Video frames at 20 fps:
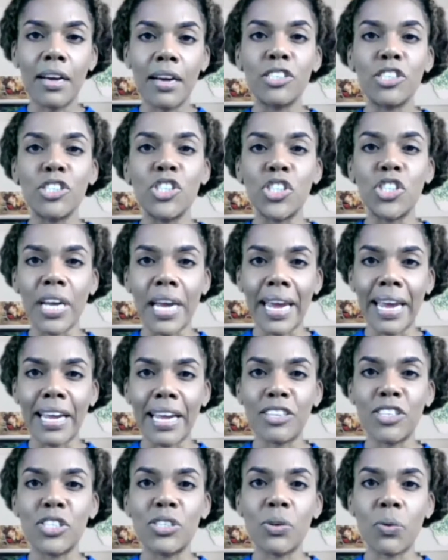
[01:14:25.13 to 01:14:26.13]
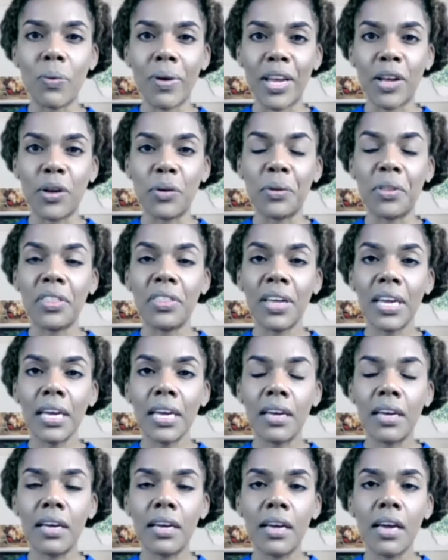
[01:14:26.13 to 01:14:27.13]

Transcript: to change the way you think